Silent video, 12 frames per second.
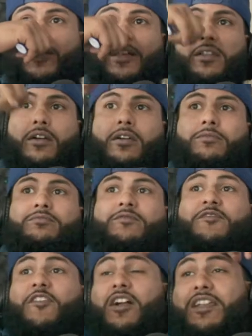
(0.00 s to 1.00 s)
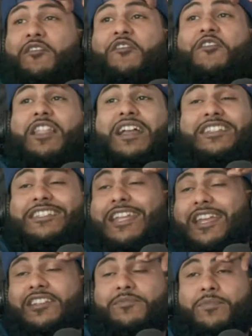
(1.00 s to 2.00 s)
But Yeah, um, fucking flesh
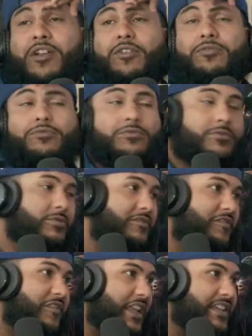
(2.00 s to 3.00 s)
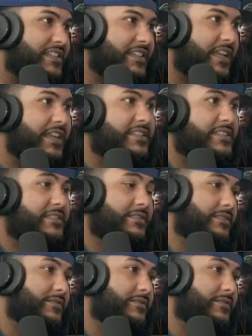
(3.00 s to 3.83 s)
dance, bro flesh dance.